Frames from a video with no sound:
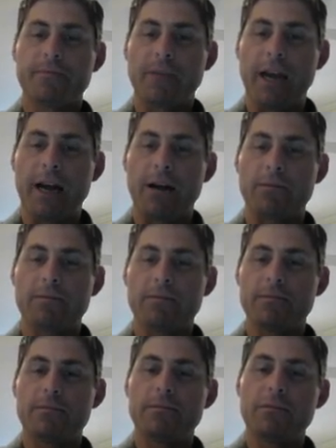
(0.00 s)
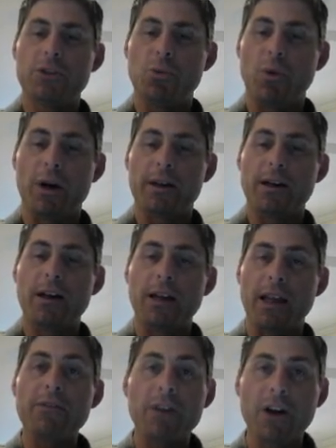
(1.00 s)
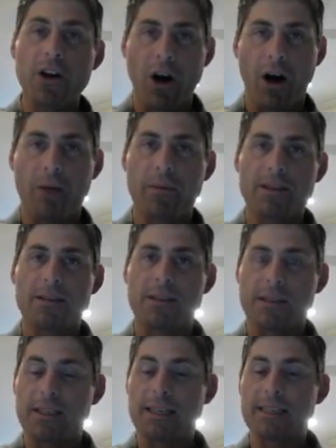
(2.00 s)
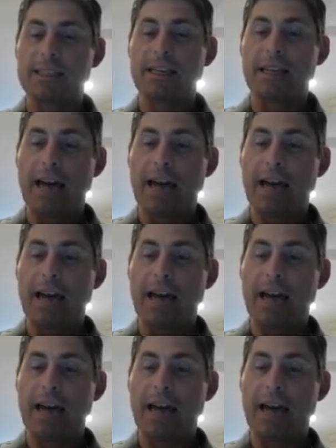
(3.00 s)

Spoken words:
Now, you want 11 carbons and 16